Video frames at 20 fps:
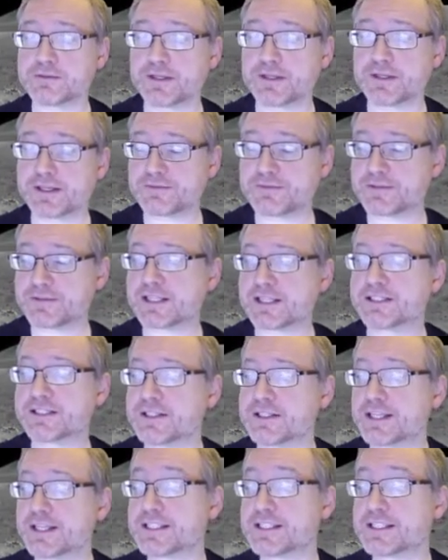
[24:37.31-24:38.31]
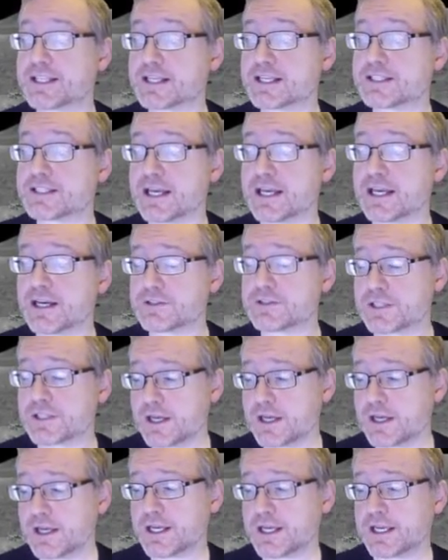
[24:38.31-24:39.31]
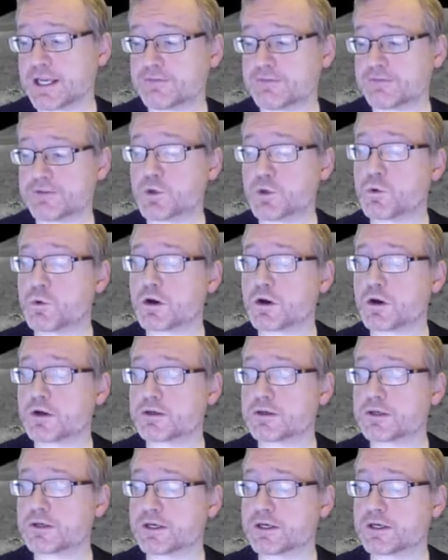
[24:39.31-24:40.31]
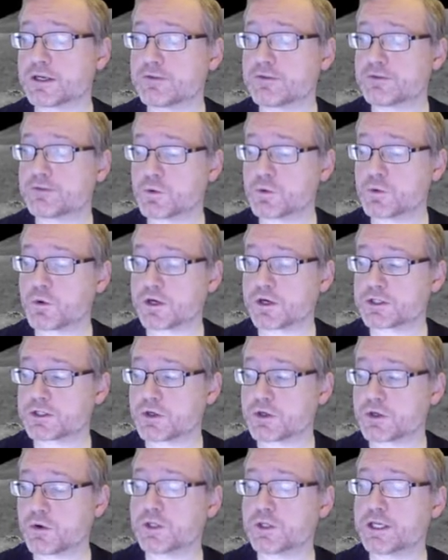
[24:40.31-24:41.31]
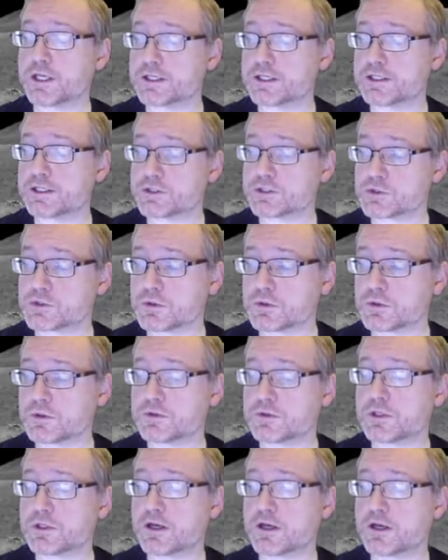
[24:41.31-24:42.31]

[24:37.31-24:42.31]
And as silly as that sounds, if you are wholly in control